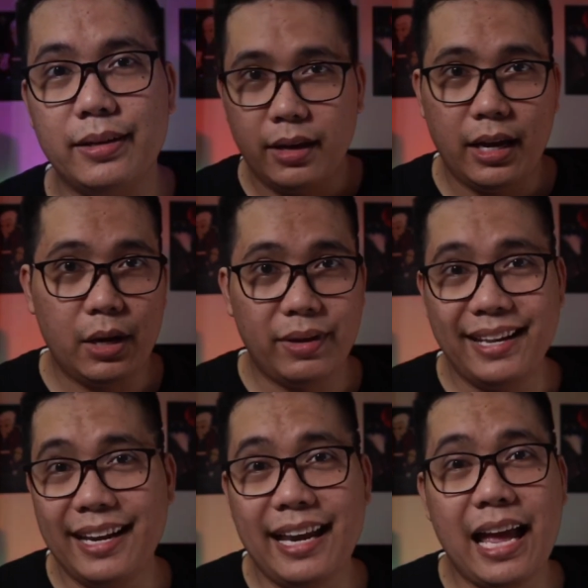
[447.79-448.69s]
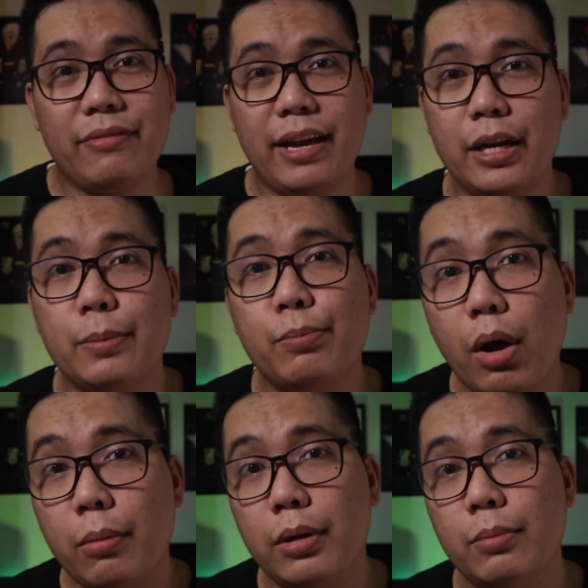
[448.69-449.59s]
And we didn't have any
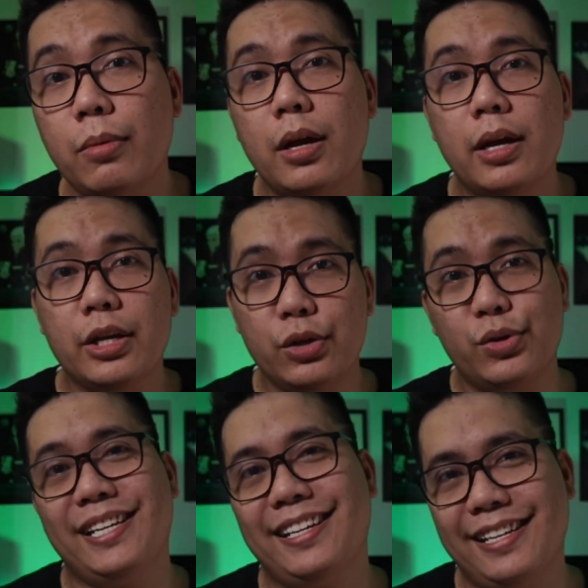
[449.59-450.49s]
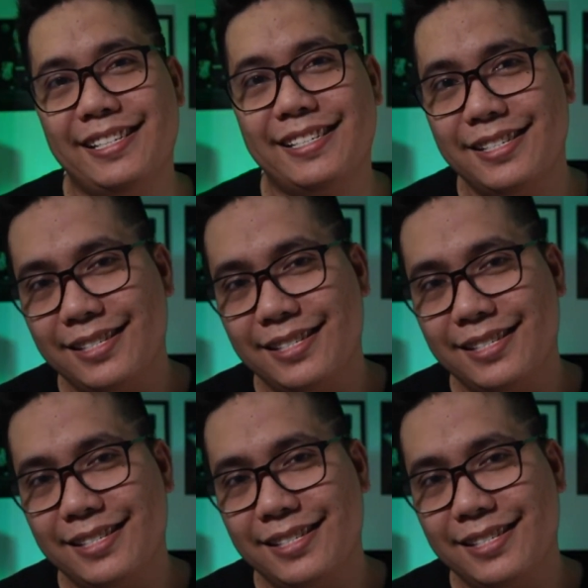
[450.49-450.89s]
problem using this.